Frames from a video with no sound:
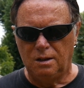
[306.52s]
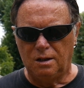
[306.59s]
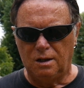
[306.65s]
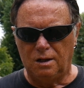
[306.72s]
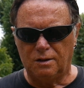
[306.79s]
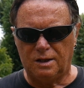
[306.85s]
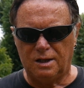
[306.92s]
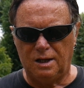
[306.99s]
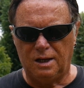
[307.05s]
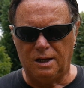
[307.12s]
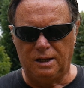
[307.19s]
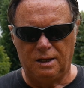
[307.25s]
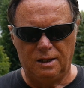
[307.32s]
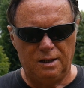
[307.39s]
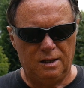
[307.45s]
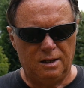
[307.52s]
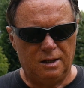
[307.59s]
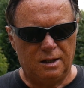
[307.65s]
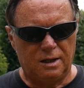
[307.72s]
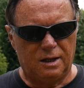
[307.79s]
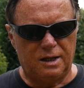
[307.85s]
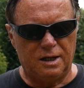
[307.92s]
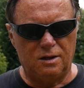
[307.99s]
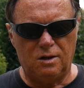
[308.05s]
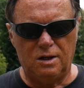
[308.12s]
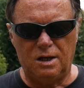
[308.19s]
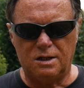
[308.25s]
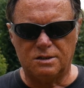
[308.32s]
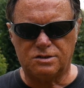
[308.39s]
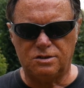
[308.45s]
Okay. Can I
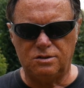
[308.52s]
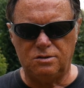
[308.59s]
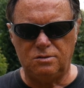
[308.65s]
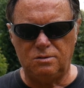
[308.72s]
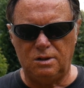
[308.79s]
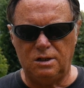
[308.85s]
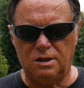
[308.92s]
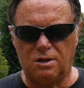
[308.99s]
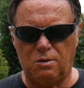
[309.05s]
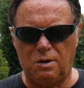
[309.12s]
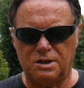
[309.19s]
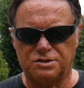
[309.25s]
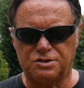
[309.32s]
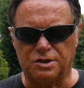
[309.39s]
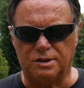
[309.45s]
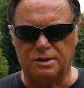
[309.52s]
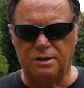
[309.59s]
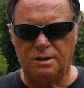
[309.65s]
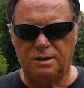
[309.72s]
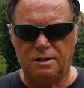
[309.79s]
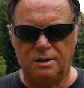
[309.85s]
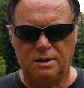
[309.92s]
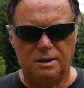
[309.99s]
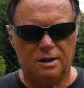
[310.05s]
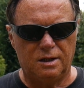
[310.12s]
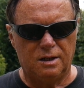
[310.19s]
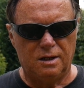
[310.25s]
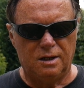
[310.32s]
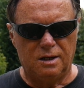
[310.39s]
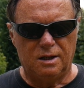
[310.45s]
ask you a question?
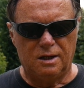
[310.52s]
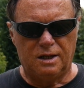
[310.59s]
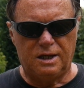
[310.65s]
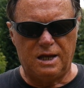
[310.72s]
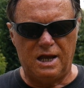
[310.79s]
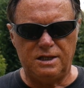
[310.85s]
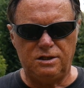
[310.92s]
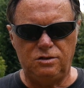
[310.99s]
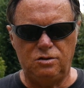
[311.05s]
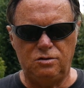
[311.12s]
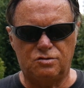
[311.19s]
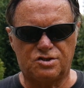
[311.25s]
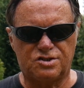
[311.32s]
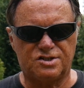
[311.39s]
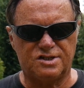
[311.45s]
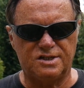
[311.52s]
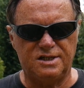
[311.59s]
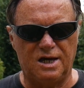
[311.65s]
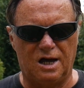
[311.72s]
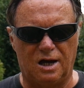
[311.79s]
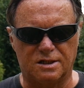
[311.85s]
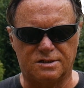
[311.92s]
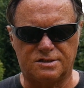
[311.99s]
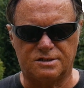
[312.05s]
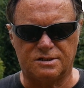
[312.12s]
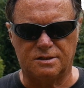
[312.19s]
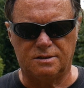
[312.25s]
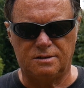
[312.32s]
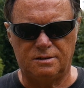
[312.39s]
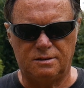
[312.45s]
Can you see us?
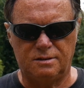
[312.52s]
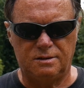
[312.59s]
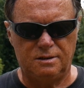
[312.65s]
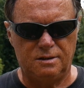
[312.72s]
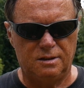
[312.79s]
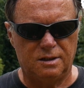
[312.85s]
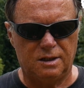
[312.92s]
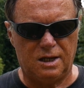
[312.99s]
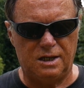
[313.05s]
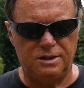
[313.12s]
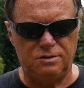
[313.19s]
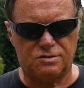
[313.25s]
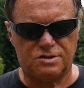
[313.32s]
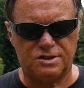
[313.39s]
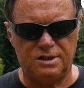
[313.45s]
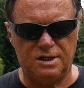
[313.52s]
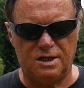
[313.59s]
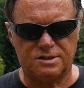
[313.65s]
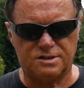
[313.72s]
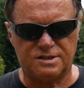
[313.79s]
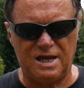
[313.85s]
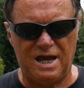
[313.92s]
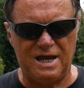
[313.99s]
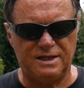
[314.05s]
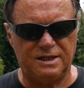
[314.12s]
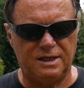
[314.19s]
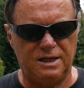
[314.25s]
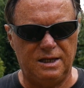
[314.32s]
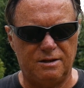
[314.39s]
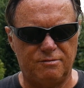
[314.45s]
Can you see us standing
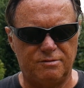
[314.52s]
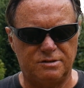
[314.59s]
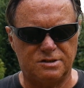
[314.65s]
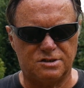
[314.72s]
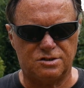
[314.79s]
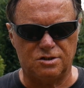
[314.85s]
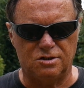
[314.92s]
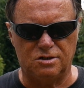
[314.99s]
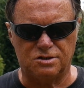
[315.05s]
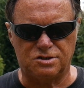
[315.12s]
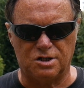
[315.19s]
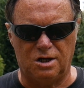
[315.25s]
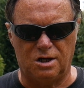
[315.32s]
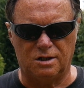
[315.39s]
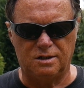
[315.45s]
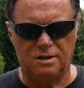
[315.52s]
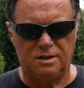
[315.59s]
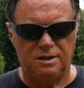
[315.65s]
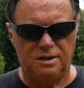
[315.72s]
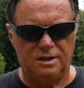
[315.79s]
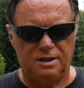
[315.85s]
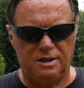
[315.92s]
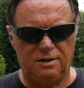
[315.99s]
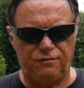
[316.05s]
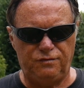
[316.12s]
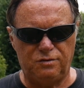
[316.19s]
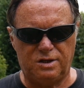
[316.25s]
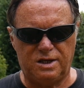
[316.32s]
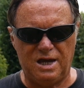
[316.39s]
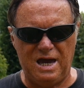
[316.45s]
here in this churchyard? If you
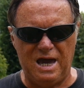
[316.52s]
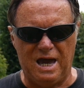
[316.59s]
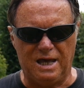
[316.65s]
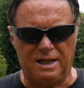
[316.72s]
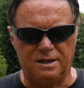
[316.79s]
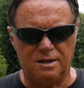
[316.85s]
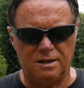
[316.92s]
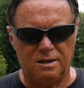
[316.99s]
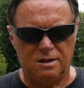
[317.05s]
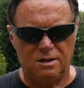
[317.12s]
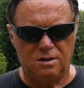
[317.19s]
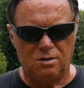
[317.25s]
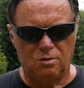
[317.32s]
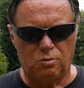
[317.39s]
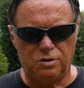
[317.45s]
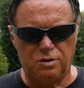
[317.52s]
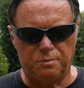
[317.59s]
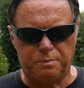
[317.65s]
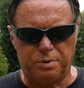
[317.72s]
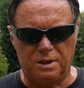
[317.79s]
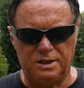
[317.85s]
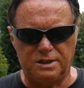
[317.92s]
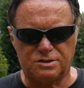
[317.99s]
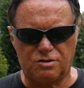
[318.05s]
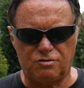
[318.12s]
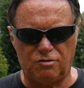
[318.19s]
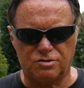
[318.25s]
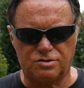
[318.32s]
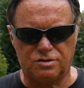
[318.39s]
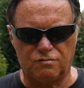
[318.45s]
can, will you please
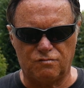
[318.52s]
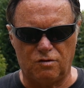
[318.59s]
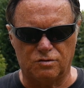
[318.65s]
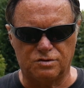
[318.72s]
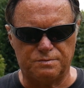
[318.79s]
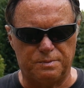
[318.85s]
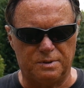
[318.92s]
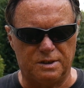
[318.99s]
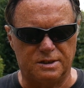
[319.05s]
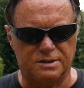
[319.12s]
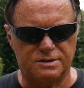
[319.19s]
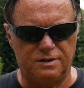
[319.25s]
cross the rods, please?